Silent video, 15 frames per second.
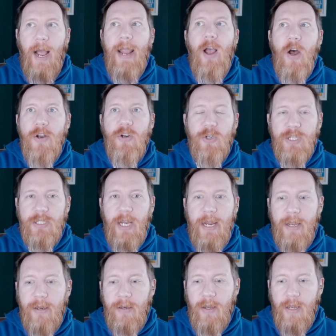I
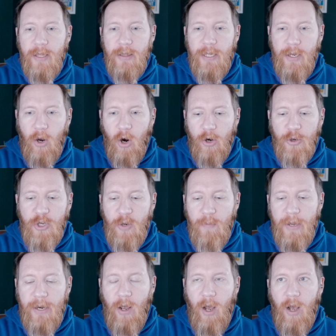understand the
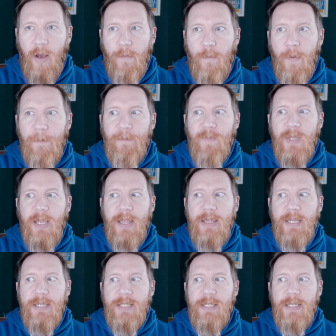argument of
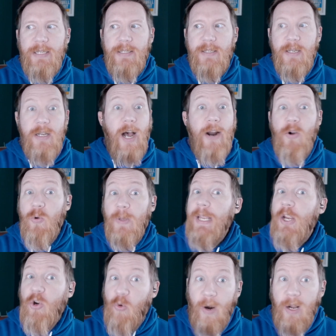this is not only
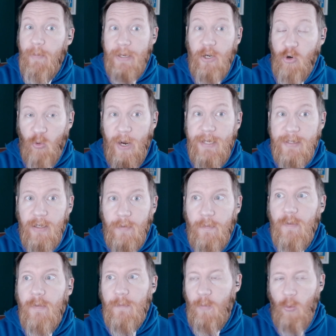incredibly
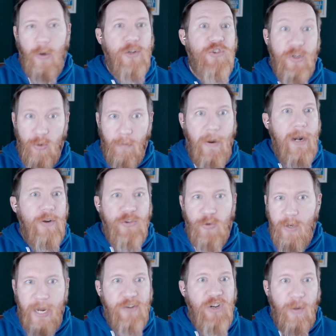aggressive for a general manager
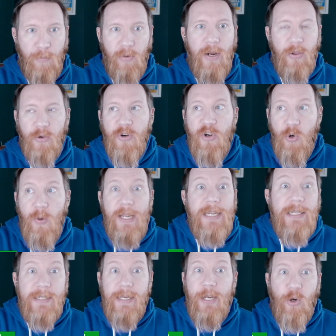in AJ Preller, who
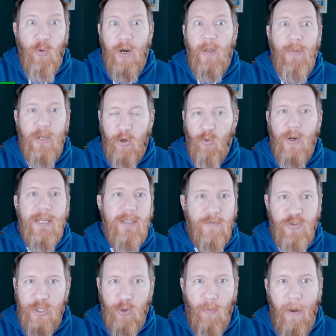is an incredibly aggressive
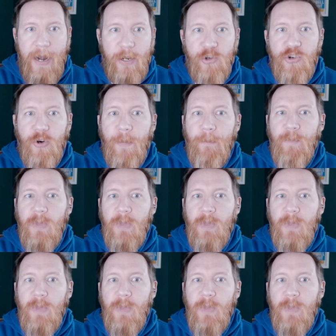general manager,